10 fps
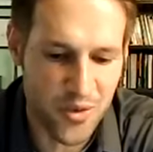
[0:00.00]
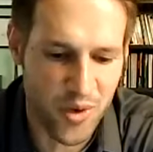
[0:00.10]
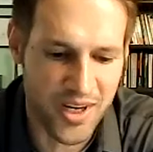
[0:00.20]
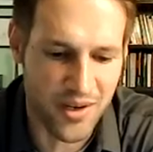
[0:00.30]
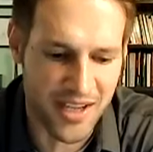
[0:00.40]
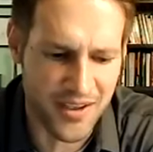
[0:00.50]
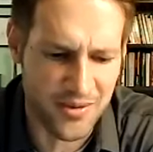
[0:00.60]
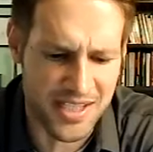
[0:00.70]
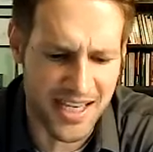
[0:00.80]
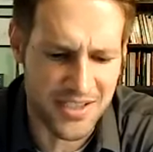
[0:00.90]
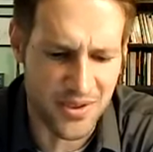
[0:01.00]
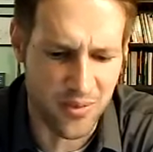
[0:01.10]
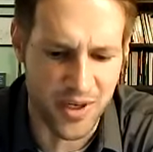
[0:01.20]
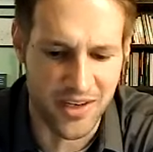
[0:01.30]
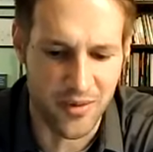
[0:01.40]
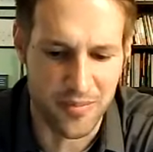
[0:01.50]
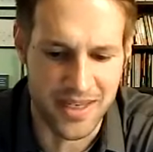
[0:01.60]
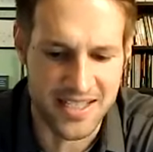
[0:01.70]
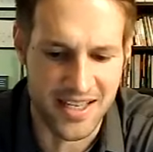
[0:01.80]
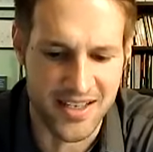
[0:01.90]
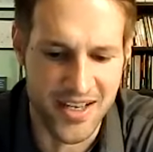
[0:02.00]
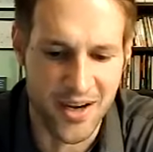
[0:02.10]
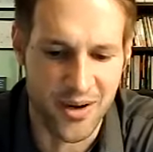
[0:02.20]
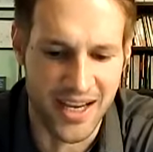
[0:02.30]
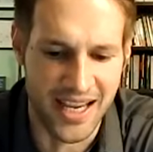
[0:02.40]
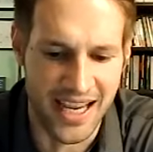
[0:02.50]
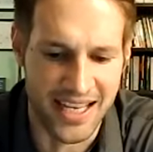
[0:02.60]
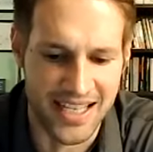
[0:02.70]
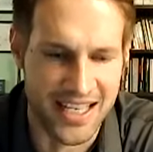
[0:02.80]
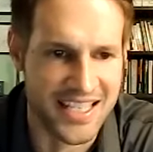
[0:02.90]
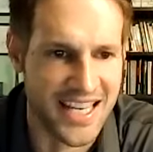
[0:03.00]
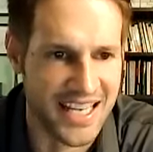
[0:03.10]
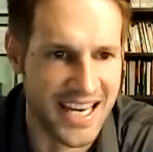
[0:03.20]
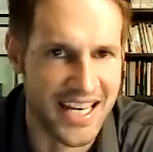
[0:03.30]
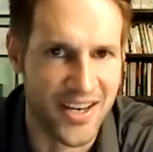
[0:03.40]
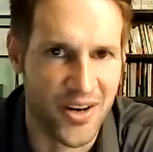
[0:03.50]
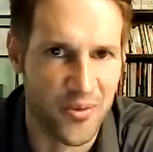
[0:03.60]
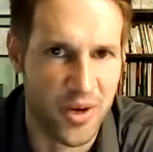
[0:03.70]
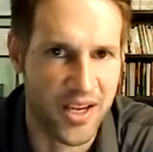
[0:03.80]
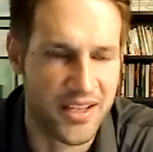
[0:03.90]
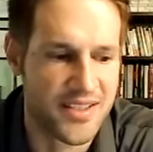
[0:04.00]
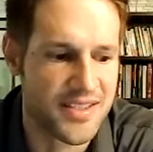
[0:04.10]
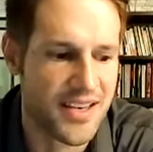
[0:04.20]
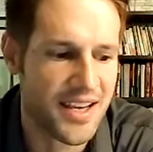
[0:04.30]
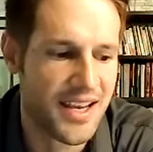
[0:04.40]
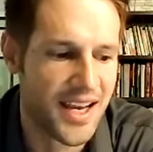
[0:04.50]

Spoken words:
running, I think it was last week, running with my son Noah and kind of dedicating our runs